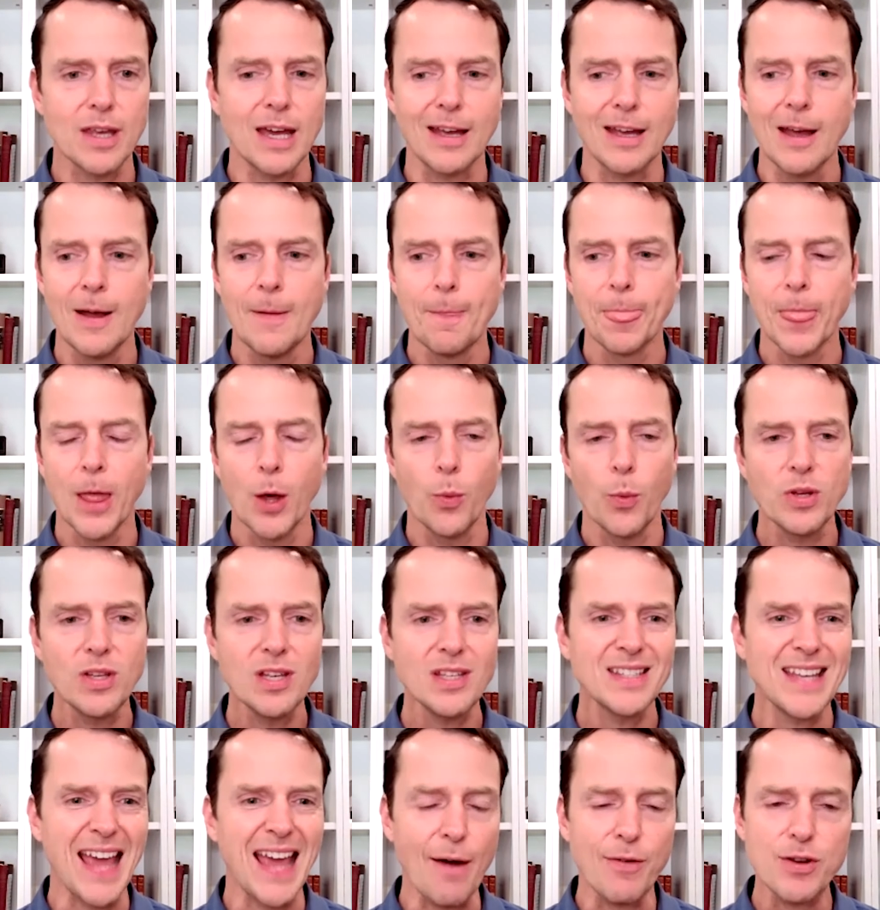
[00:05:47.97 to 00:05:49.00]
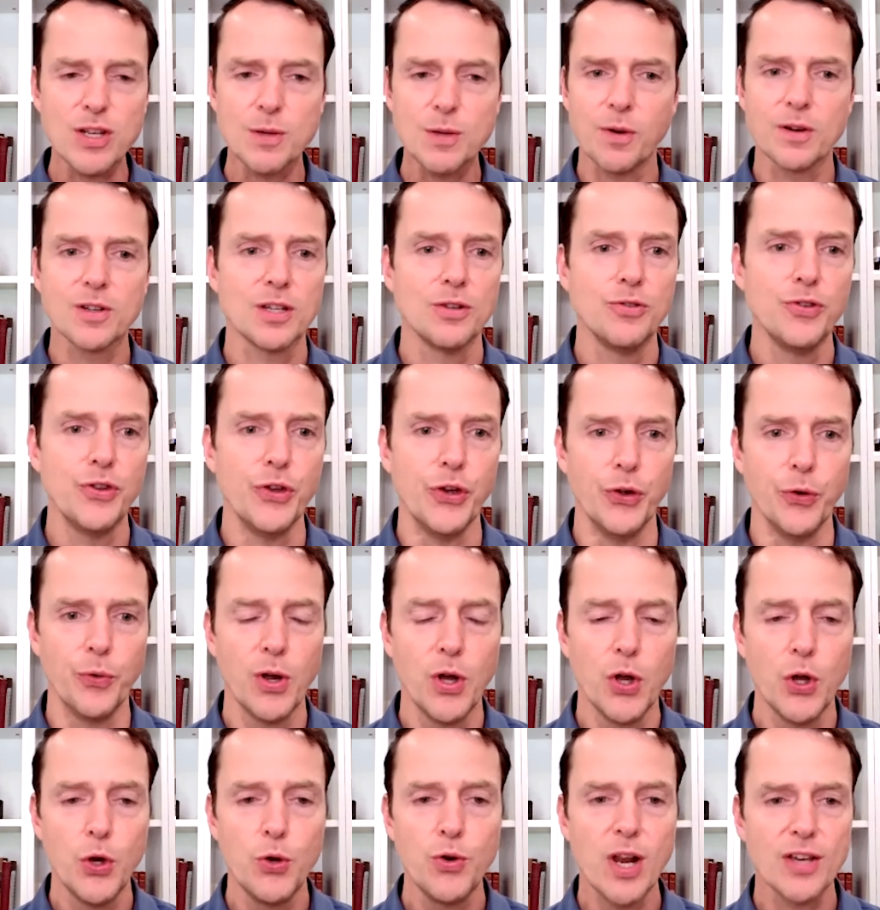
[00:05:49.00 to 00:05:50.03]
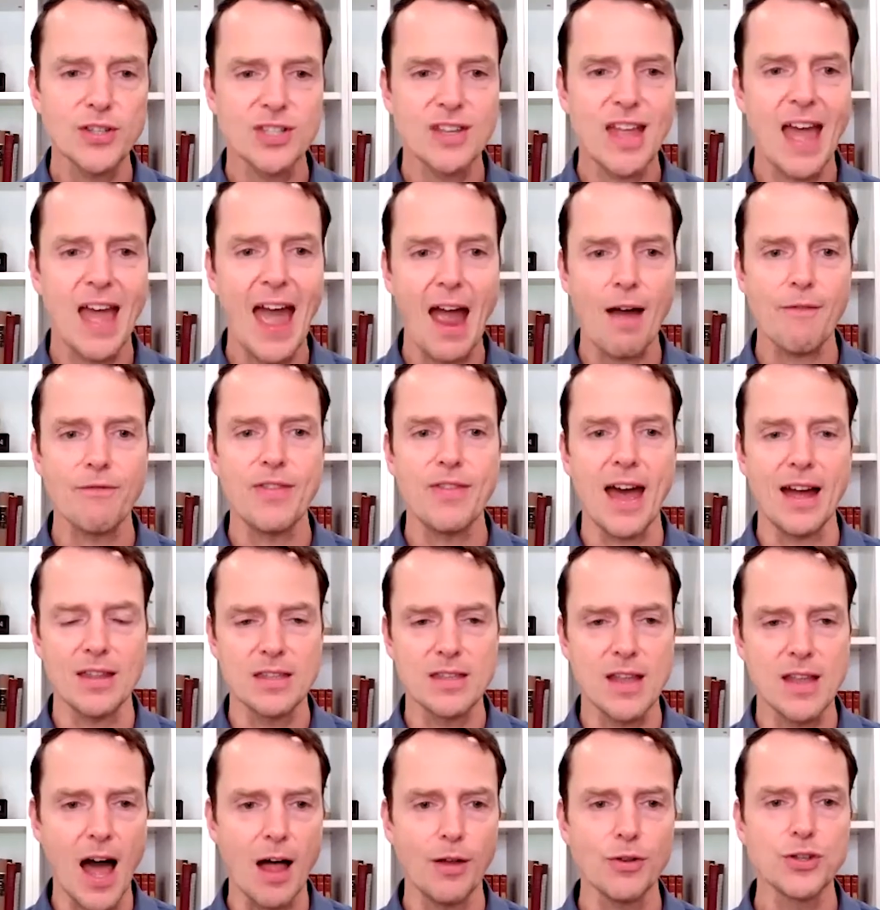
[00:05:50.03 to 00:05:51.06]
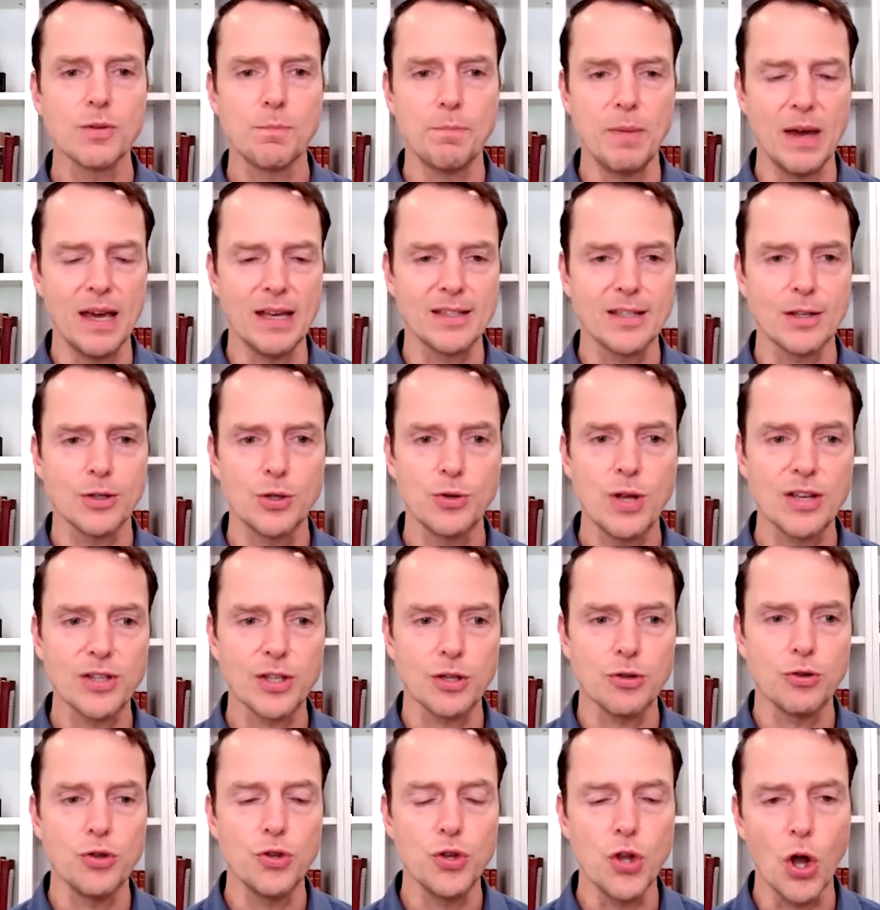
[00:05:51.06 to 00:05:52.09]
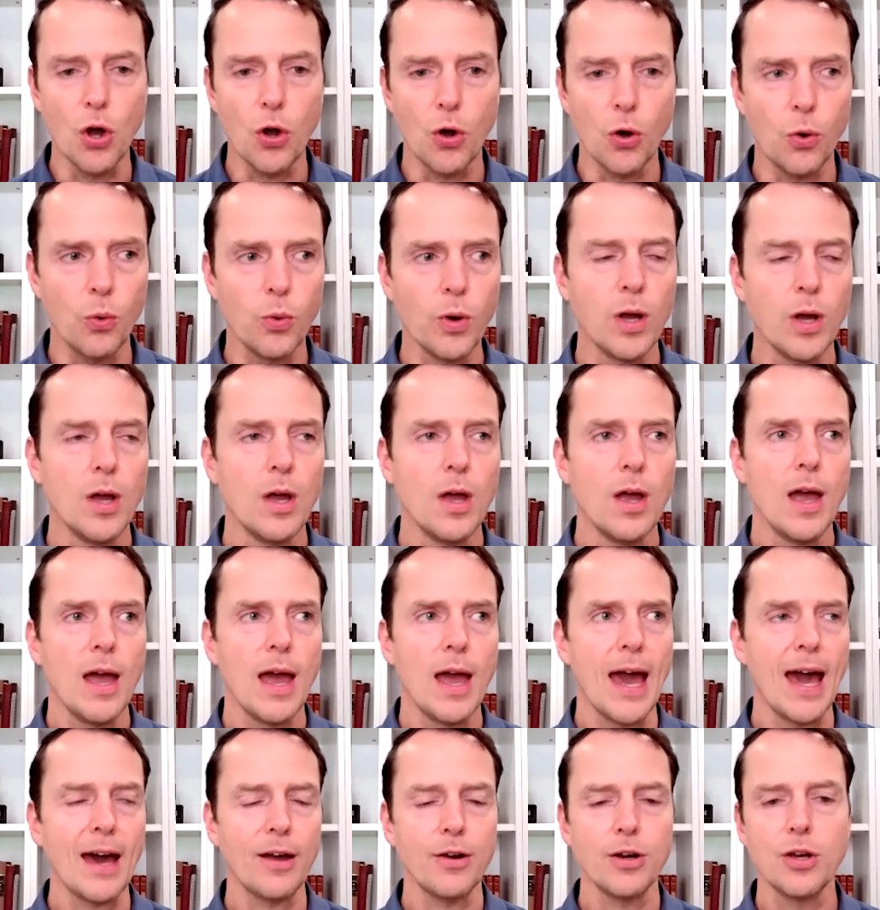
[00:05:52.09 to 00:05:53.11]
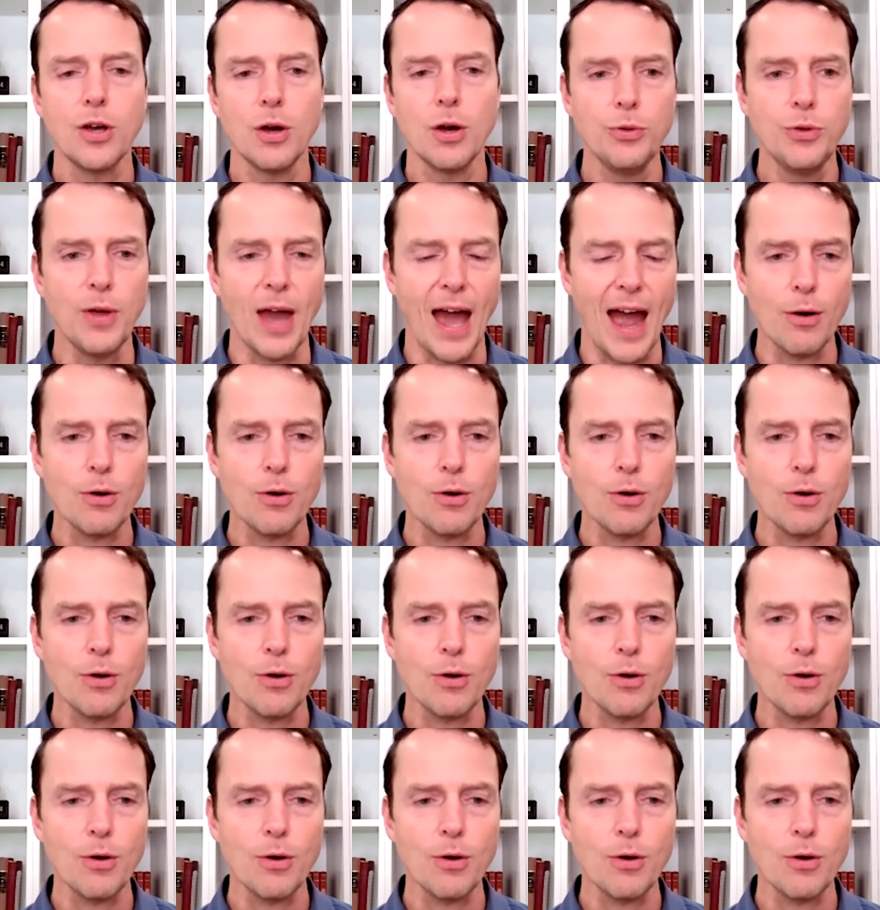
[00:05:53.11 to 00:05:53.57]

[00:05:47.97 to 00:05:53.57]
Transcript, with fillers: Like what does the average person do who doesn't have that knowledge basis, who doesn't know how to go through?